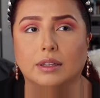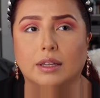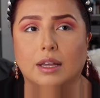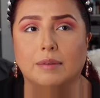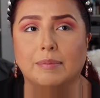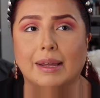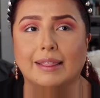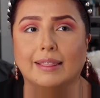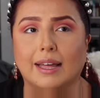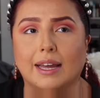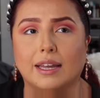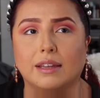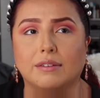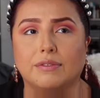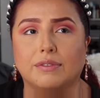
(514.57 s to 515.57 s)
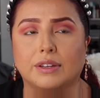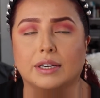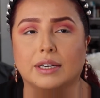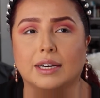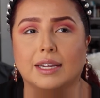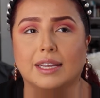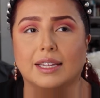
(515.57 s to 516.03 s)
my life,
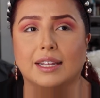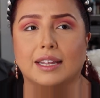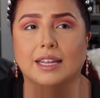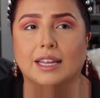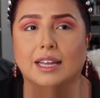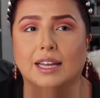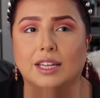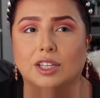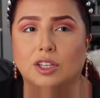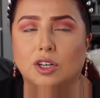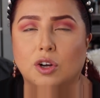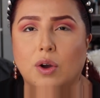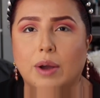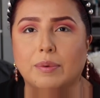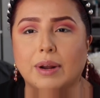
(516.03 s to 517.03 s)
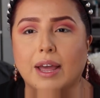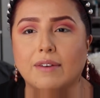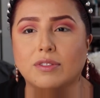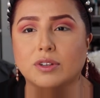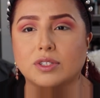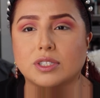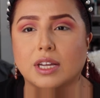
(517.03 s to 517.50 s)
and you know, I would
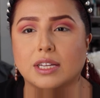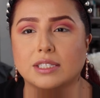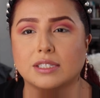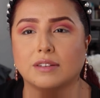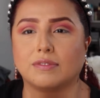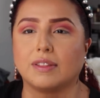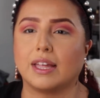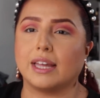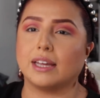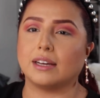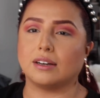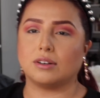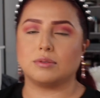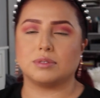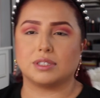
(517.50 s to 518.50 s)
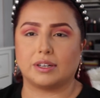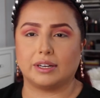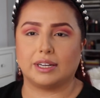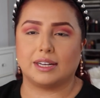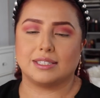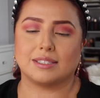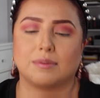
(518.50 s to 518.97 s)
have those thoughts of like, oh,
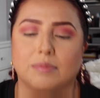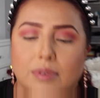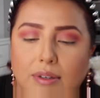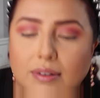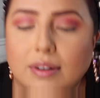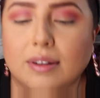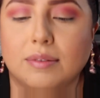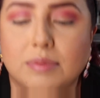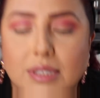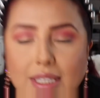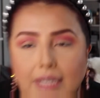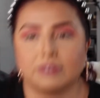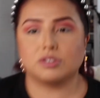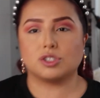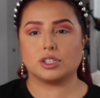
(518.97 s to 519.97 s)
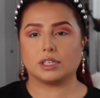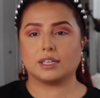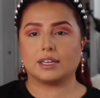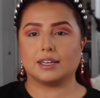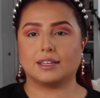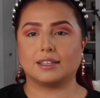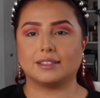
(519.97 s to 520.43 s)
sorry guys, I'm
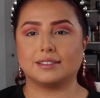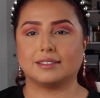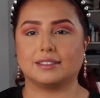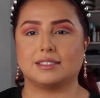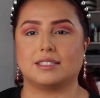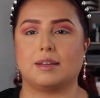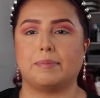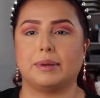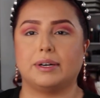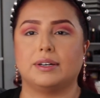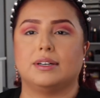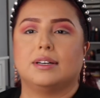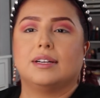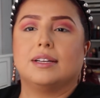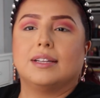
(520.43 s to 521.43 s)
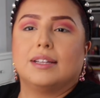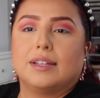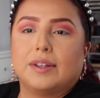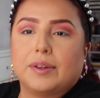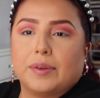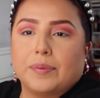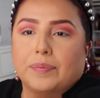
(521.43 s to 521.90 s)
slouching. Is that better?
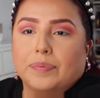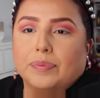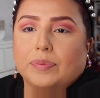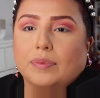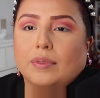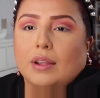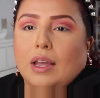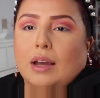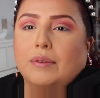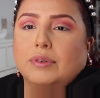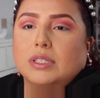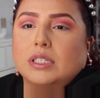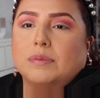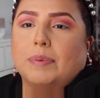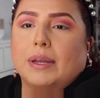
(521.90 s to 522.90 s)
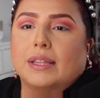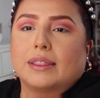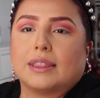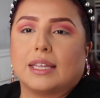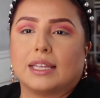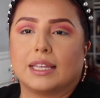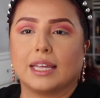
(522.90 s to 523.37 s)
I would
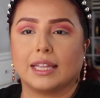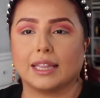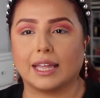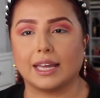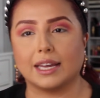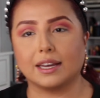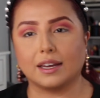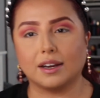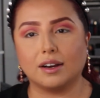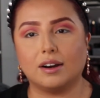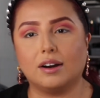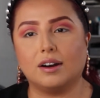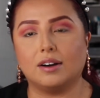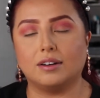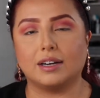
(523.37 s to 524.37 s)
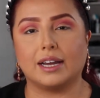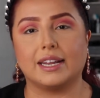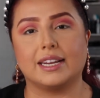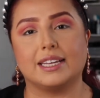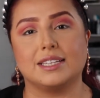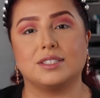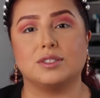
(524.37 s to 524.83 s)
spend thinking like, oh, I
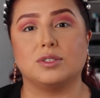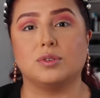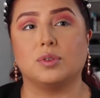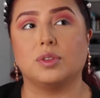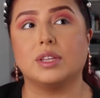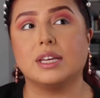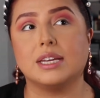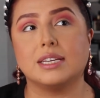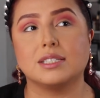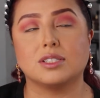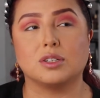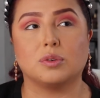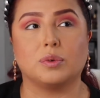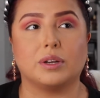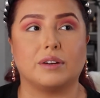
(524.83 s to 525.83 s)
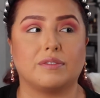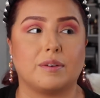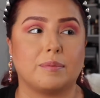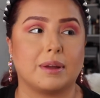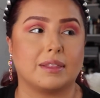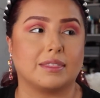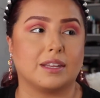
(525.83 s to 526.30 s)
didn't get to do this, or what if
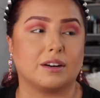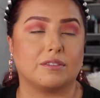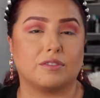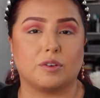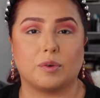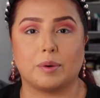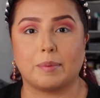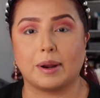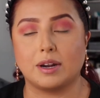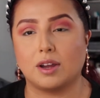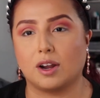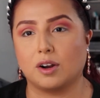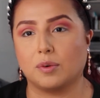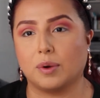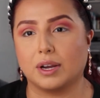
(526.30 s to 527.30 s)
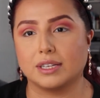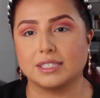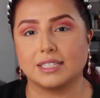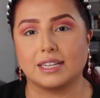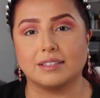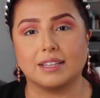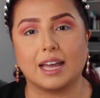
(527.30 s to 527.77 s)
I'm not there for when my daughter
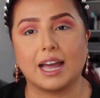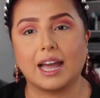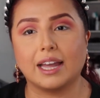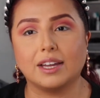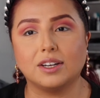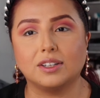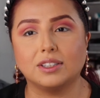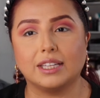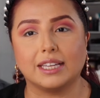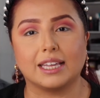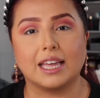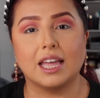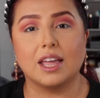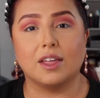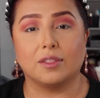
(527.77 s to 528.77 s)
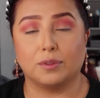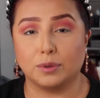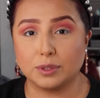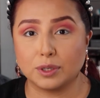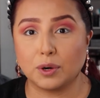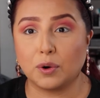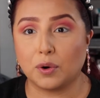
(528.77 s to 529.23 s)
walks down the aisle? Like,
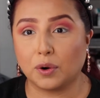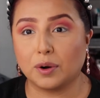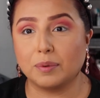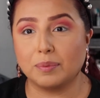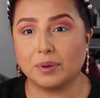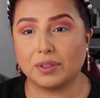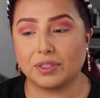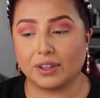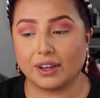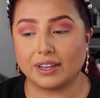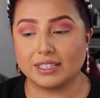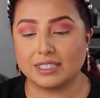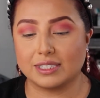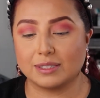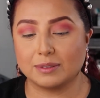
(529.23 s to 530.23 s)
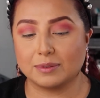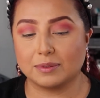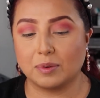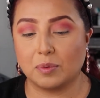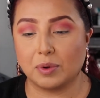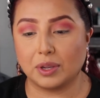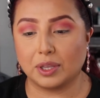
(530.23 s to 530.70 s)
those are horrible thoughts
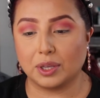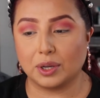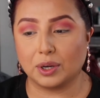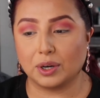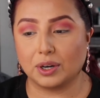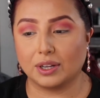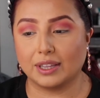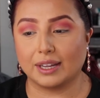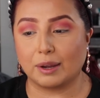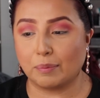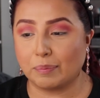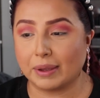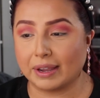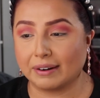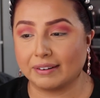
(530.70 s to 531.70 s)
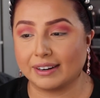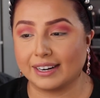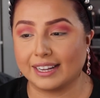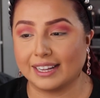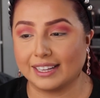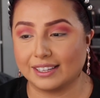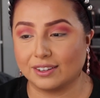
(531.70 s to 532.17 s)
when you're like a
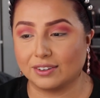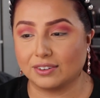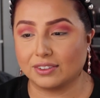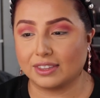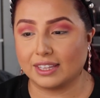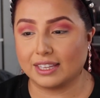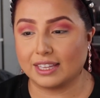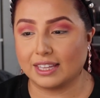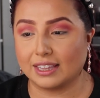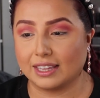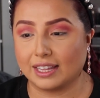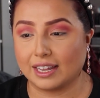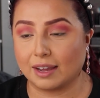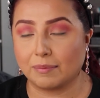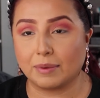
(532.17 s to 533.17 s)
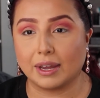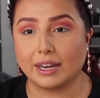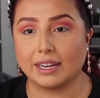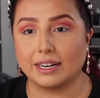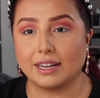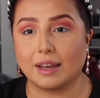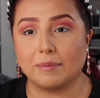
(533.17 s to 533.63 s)
parent and you're thinking like, I'm
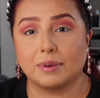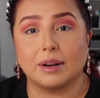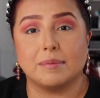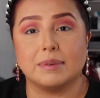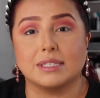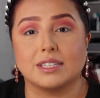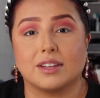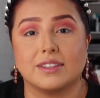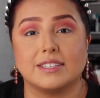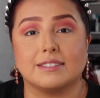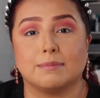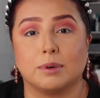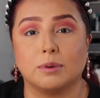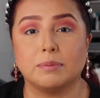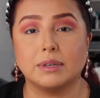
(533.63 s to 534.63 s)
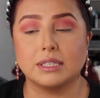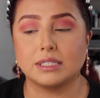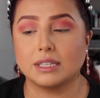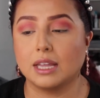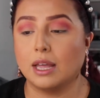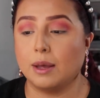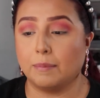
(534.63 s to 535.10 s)
gonna miss all these
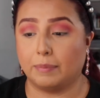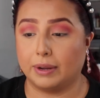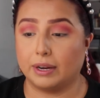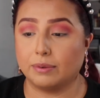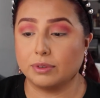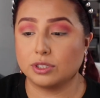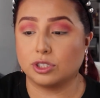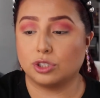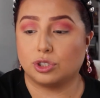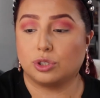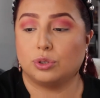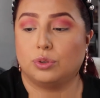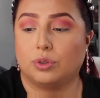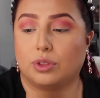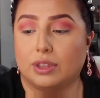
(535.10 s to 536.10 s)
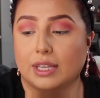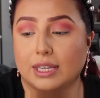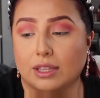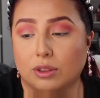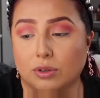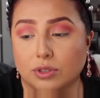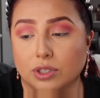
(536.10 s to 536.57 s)
moments. But it was the truth
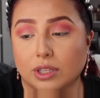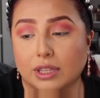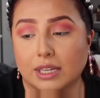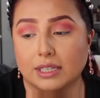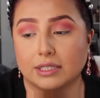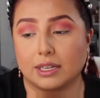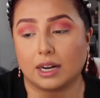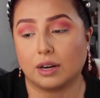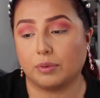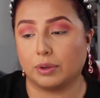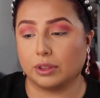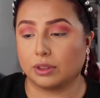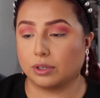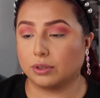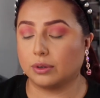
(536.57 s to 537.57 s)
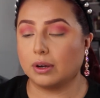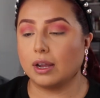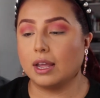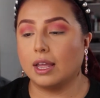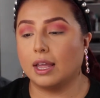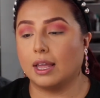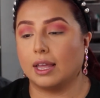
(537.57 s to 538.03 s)
that those are things that I went through,
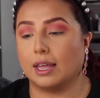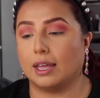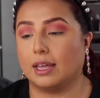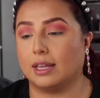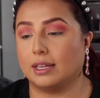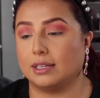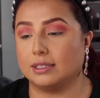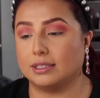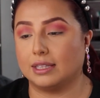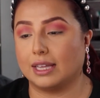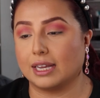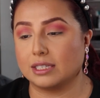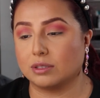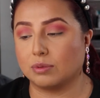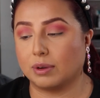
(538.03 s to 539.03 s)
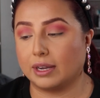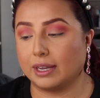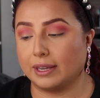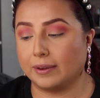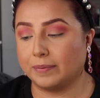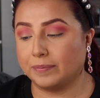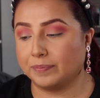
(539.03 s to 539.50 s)
and that's
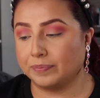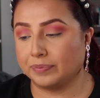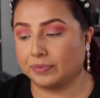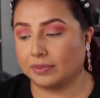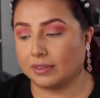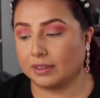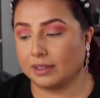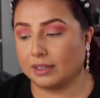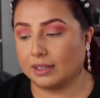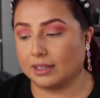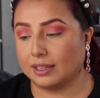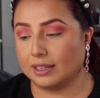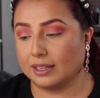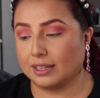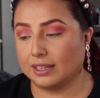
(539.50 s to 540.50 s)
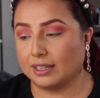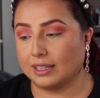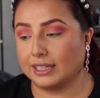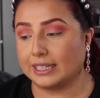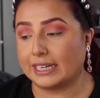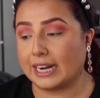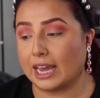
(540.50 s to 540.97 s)
why,
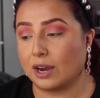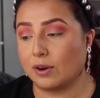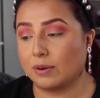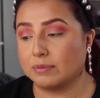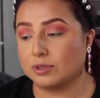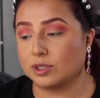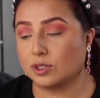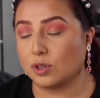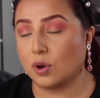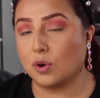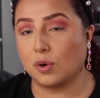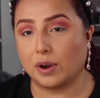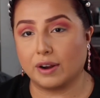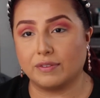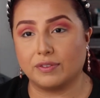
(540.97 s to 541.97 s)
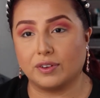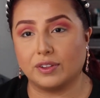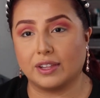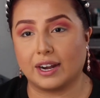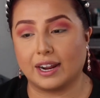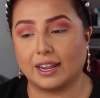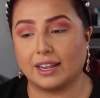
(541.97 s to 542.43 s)
like now, I'm so grateful
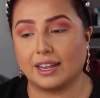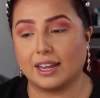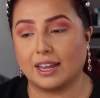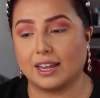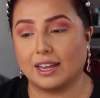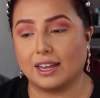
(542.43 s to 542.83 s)
that I